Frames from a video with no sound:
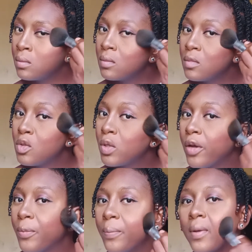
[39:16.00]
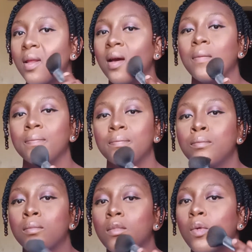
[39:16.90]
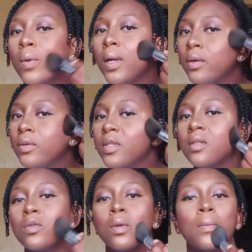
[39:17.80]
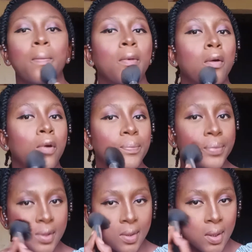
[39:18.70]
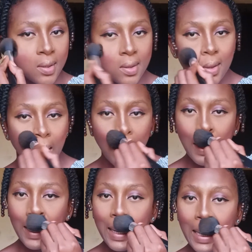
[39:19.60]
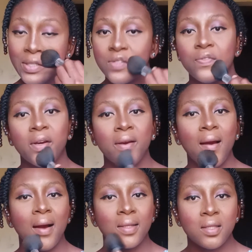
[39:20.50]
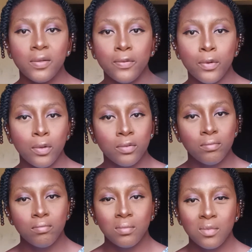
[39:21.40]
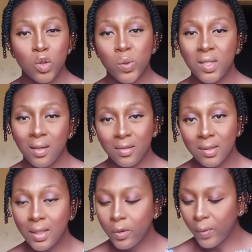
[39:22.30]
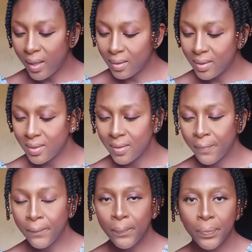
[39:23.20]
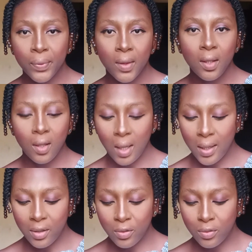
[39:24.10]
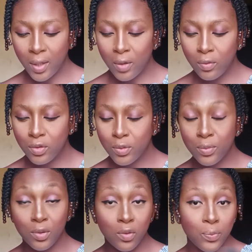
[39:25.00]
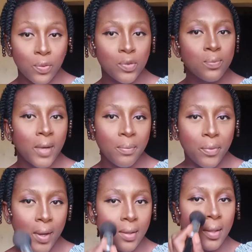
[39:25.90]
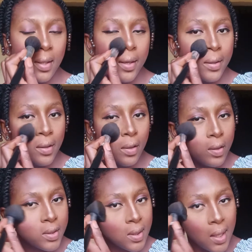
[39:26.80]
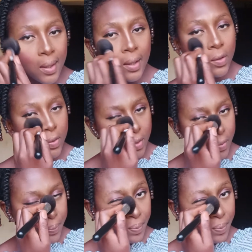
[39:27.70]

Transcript: So I remember that when I was doing my makeup business, I was very active on Twitter, now X. I would, promote my brand there a lot, and I used to